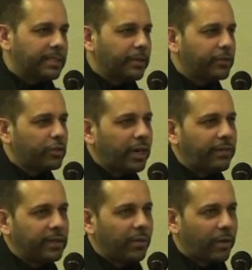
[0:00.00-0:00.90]
He must
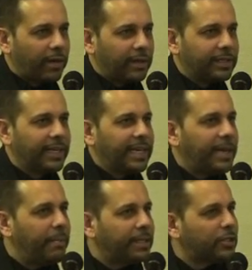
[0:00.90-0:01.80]
have traveled the
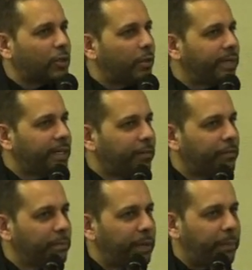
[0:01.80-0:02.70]
world. He met so
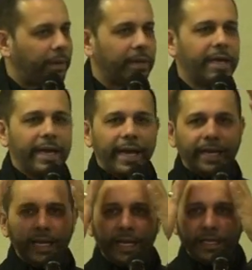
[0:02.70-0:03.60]
many different people,
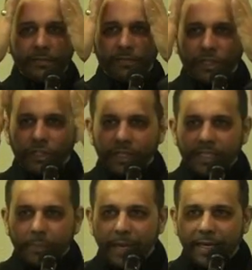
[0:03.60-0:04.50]
and his
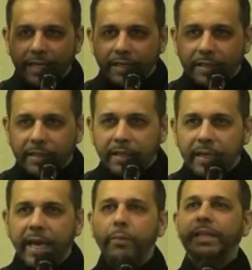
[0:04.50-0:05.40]
vision expanded.
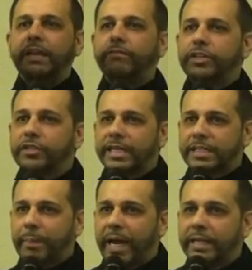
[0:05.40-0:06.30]
And when that
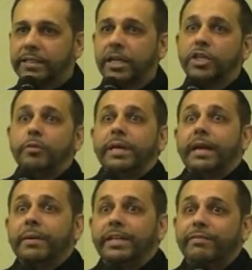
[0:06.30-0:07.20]
vision expands,
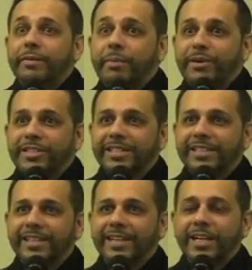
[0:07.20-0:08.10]
you become a different
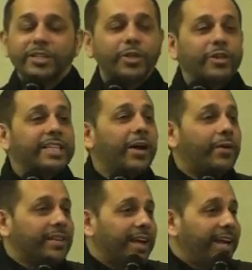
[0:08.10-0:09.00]
person. So
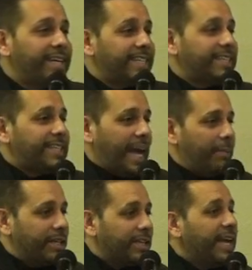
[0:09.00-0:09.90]
notice how Allah has
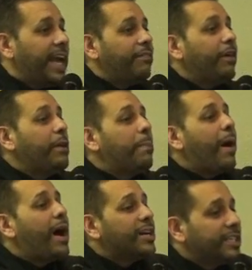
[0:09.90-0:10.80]
established a
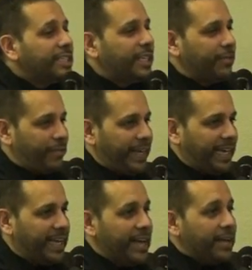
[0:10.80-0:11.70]
very
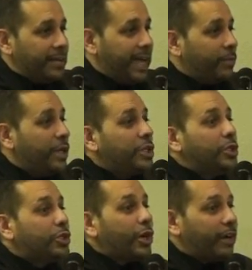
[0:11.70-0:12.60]
positive thing
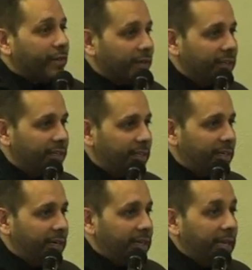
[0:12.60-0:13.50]
that we should travel.